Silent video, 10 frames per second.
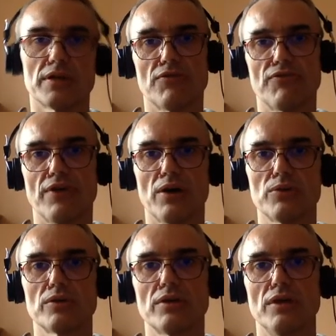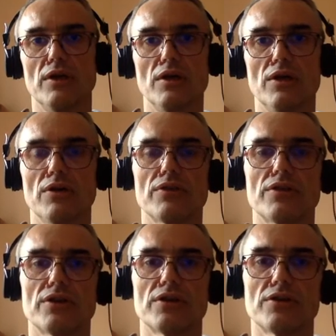I found on
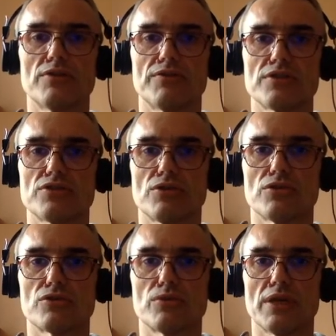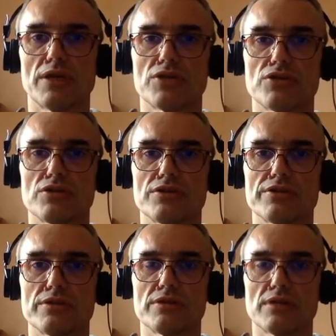their investors relations
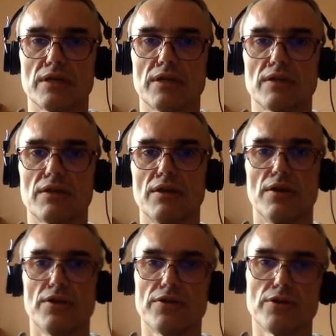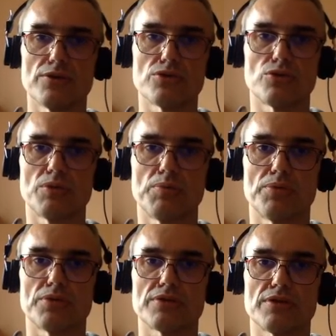site those
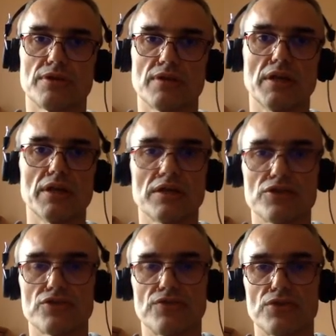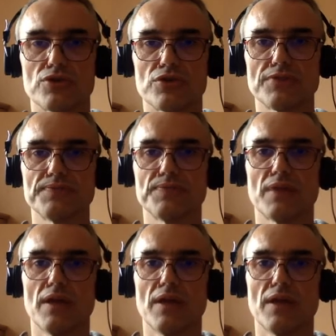reports in the English version.